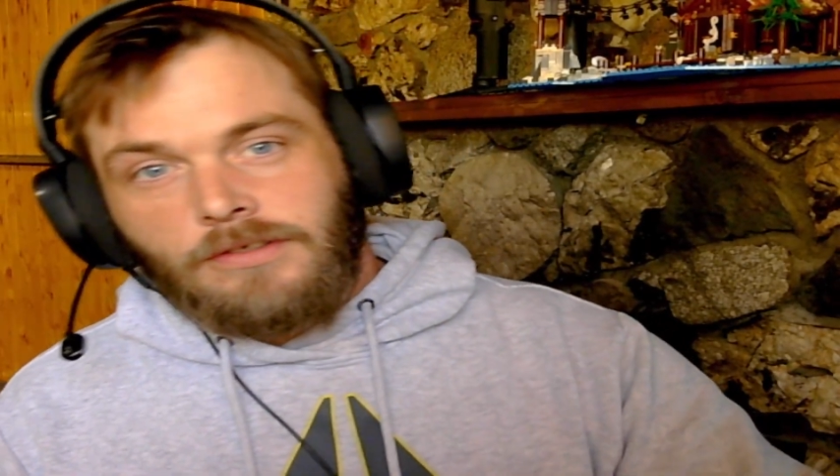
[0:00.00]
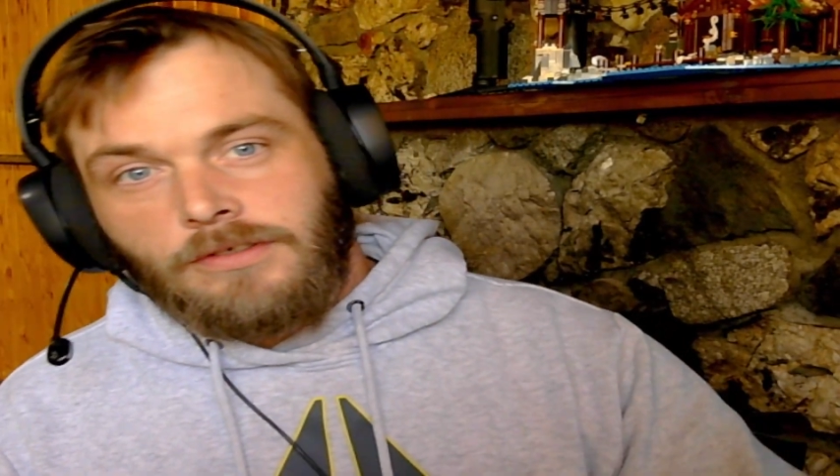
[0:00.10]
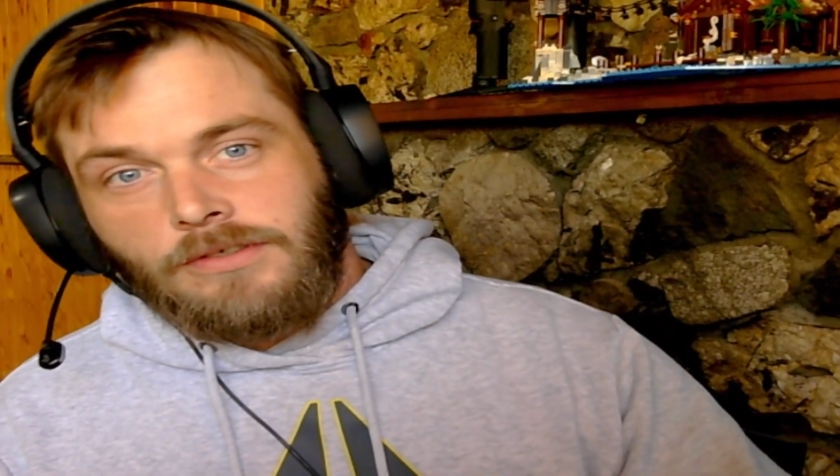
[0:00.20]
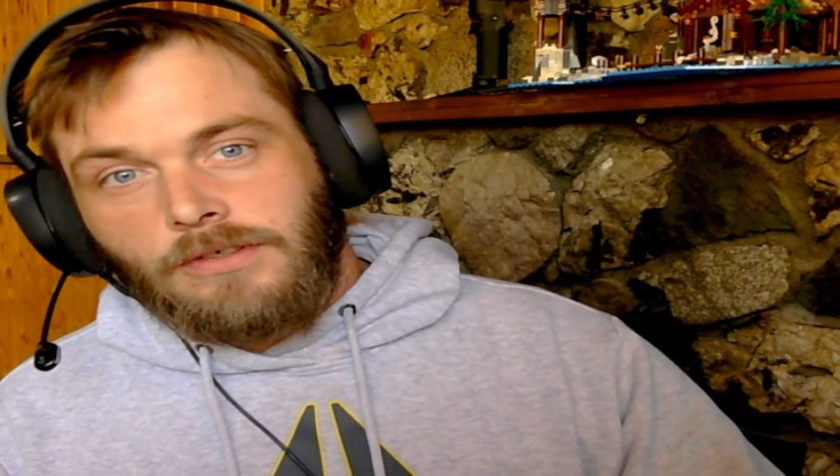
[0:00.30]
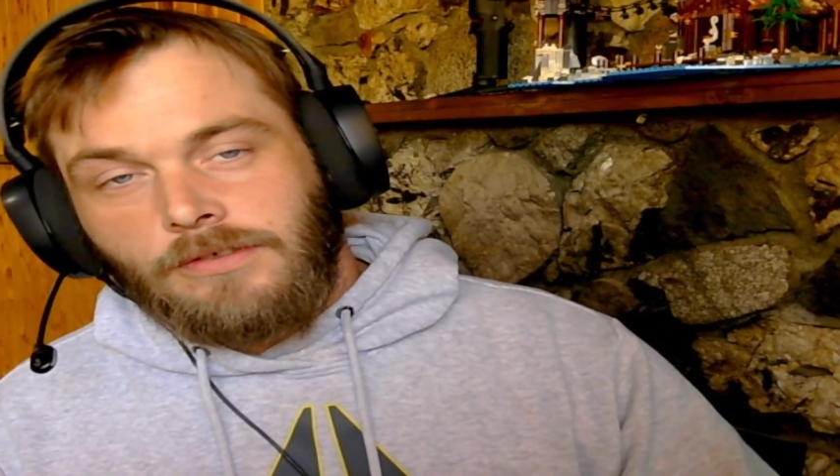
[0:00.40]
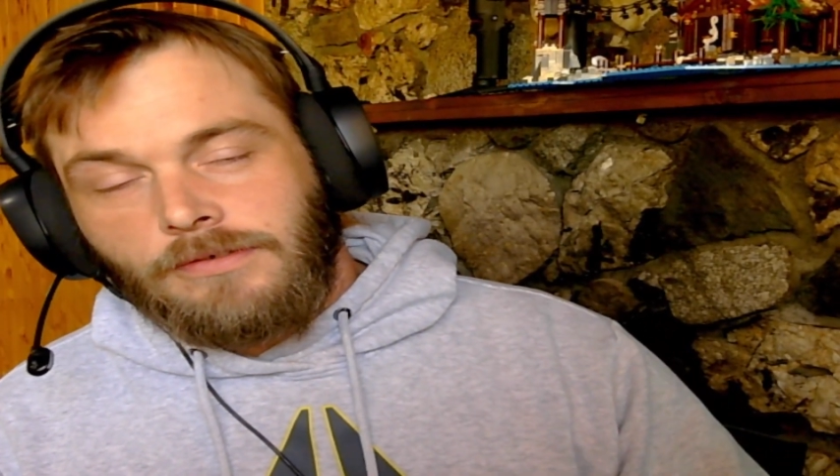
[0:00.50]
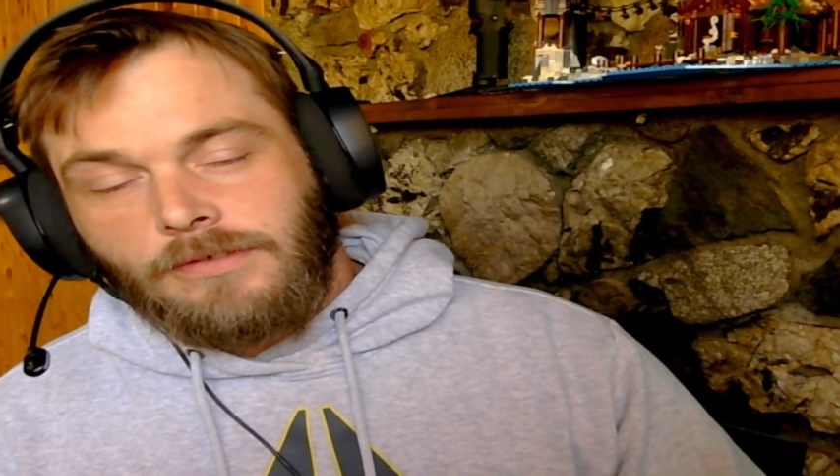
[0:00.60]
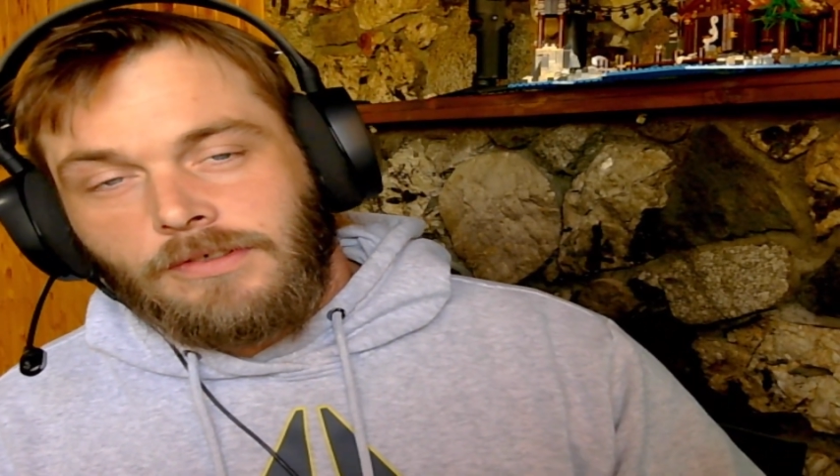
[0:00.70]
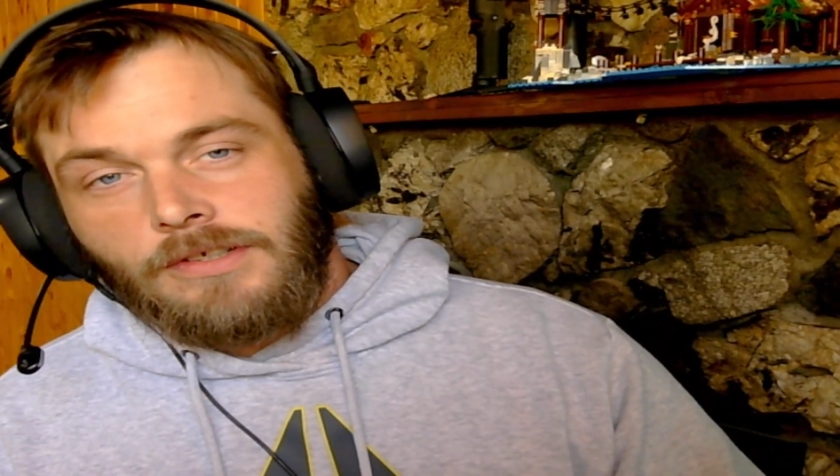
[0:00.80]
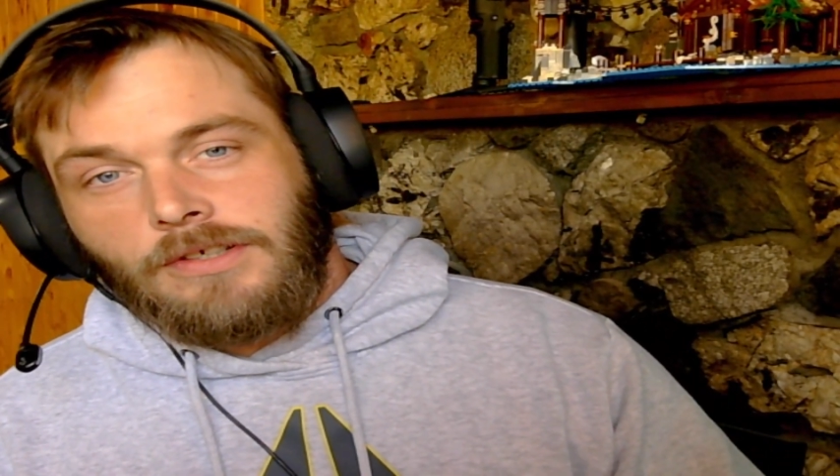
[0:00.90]
So,
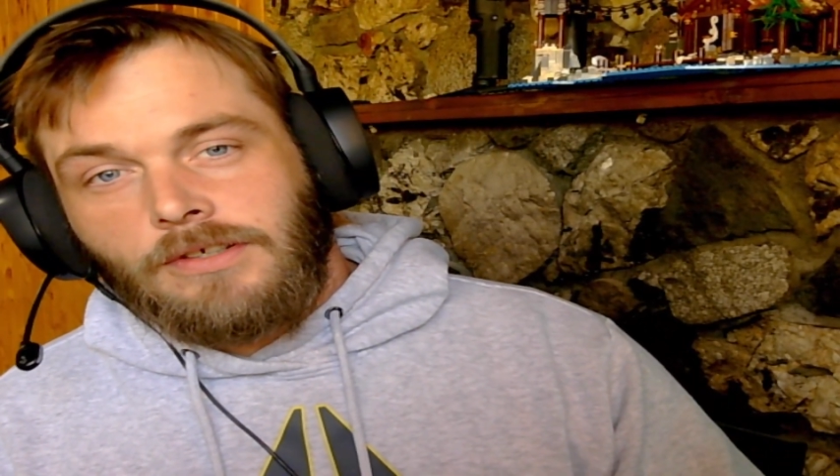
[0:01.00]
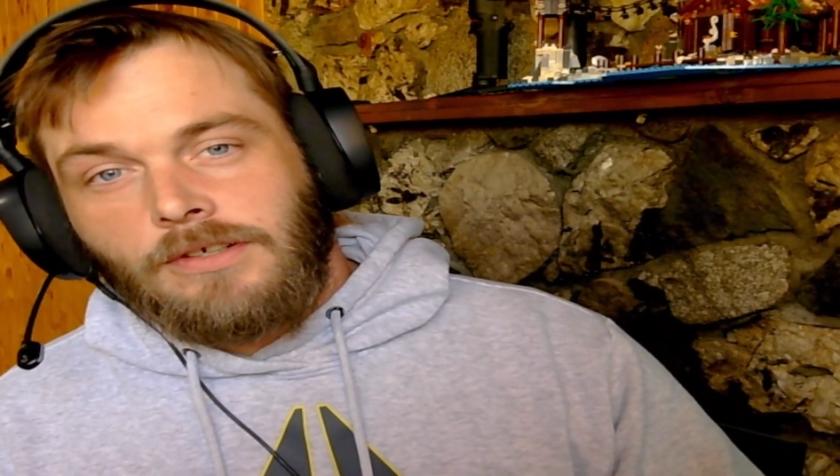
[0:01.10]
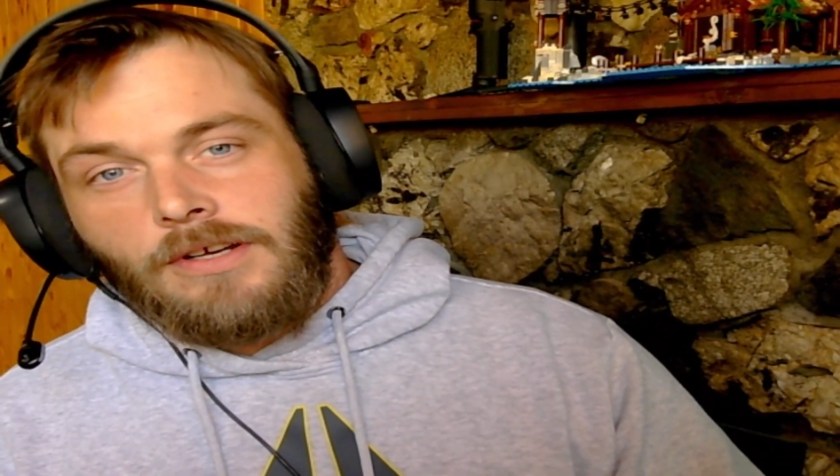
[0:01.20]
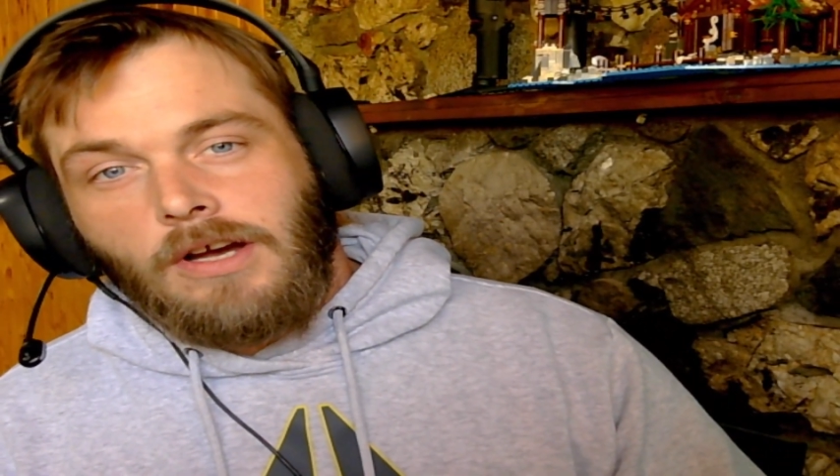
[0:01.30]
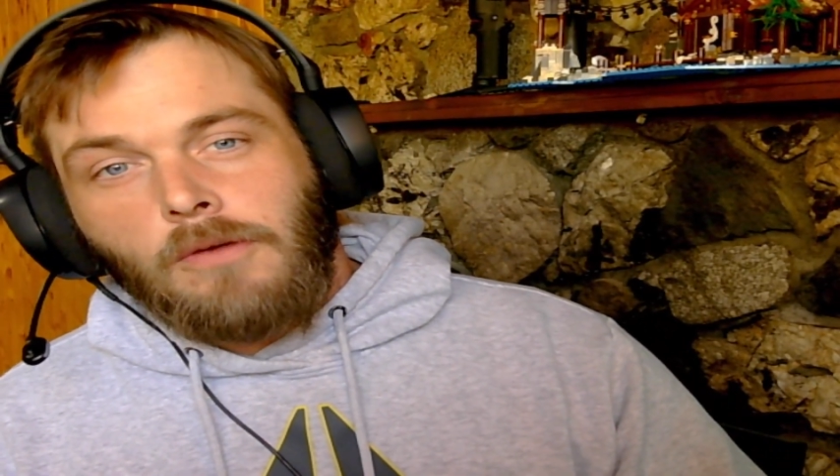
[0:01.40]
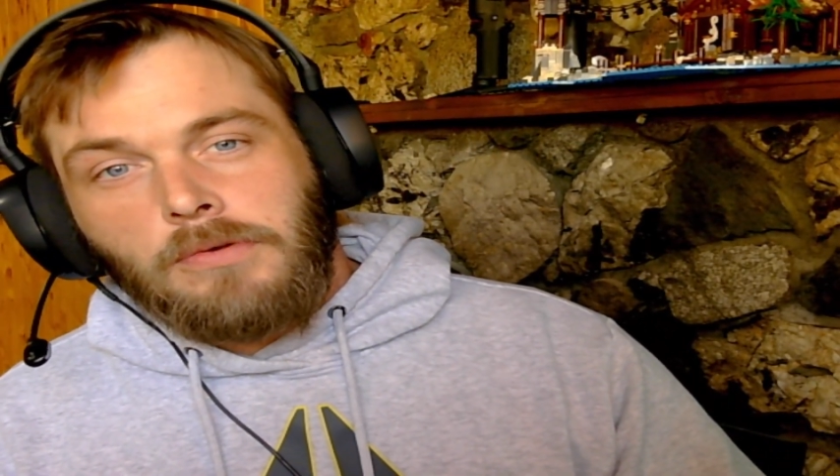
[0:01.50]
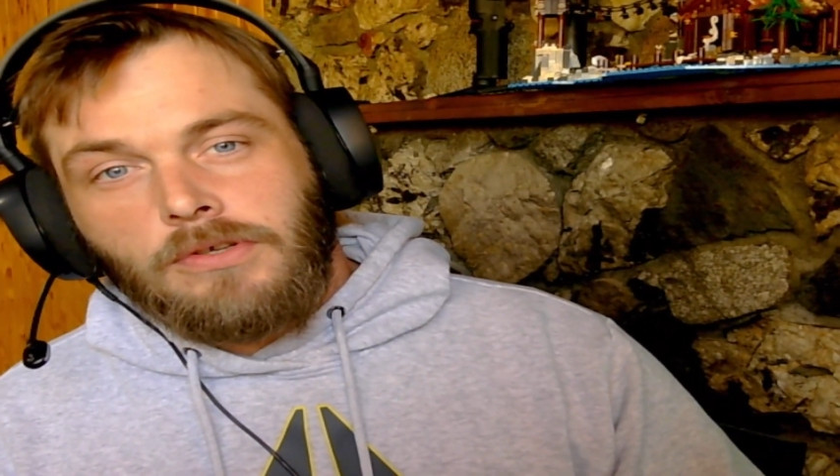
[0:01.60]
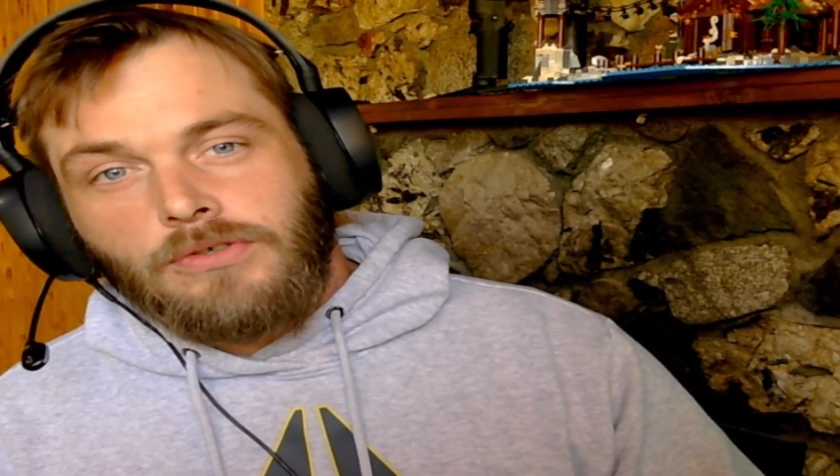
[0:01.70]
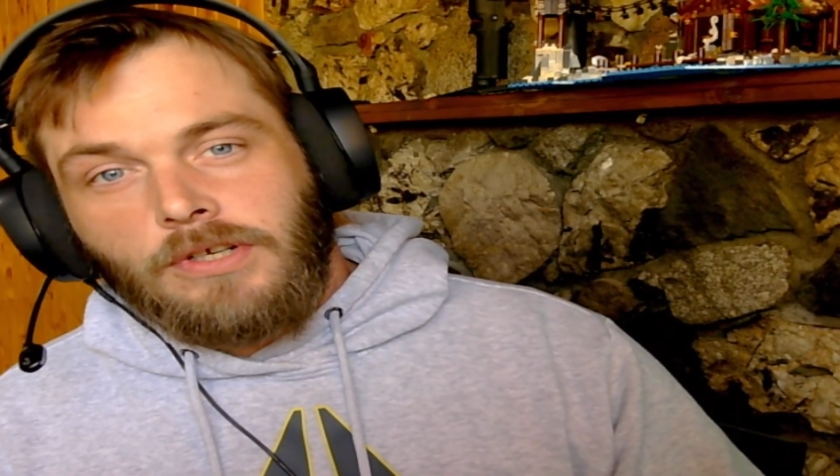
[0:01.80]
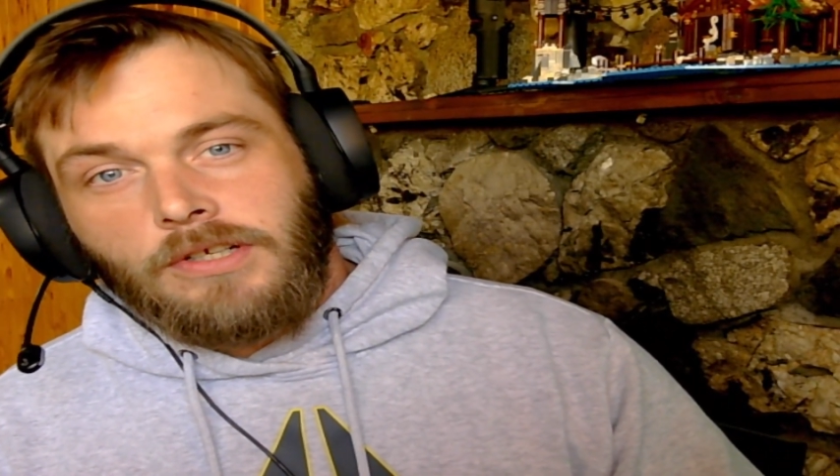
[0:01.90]
I hope you
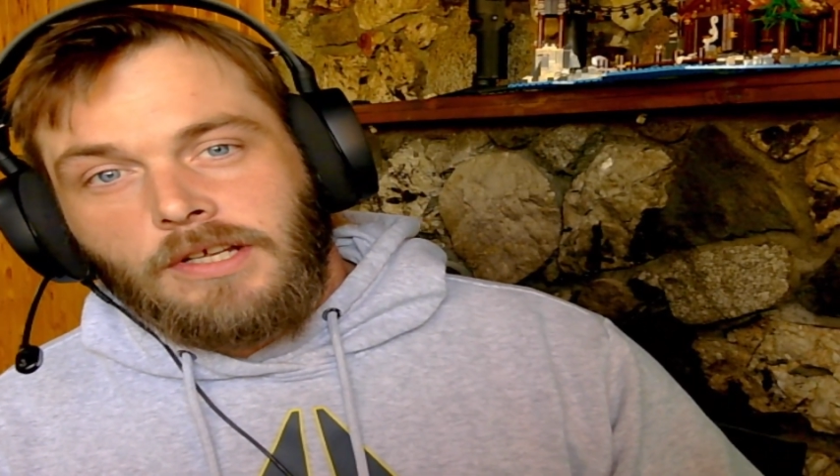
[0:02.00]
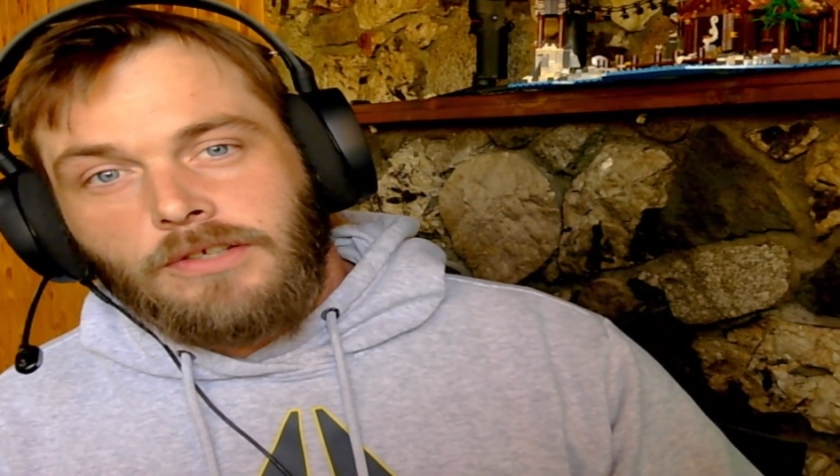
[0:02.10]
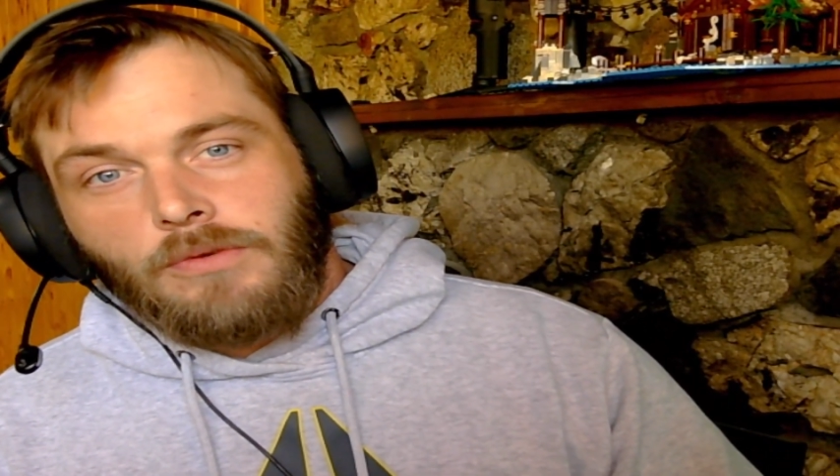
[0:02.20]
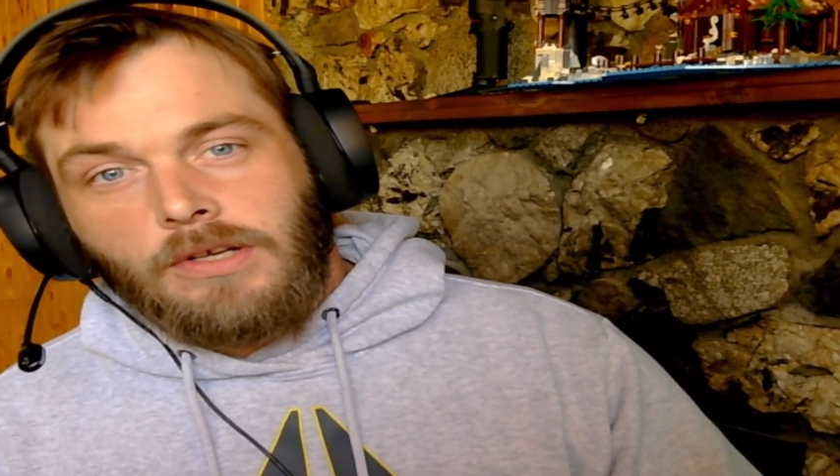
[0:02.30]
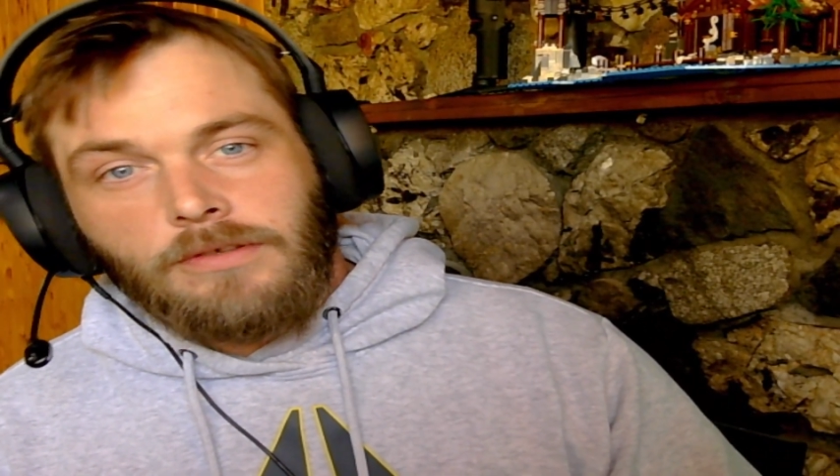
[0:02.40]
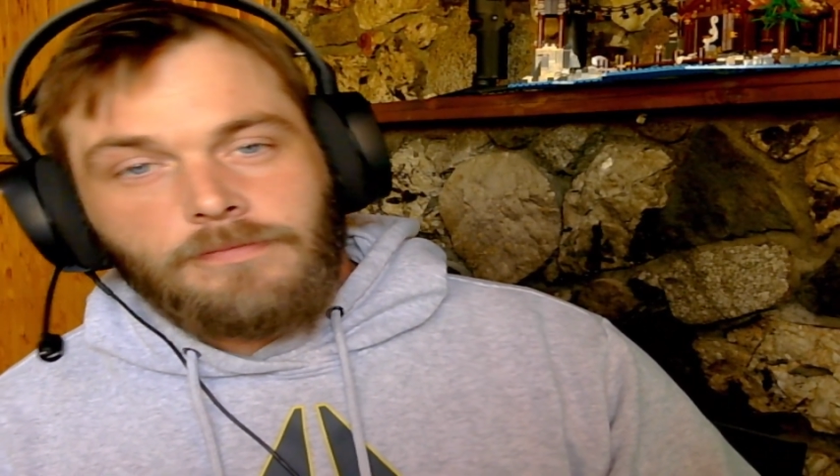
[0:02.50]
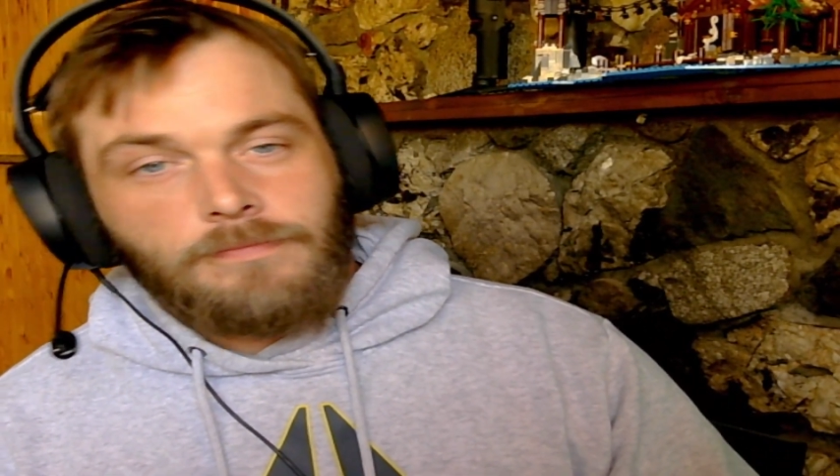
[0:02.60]
enjoy your day as well.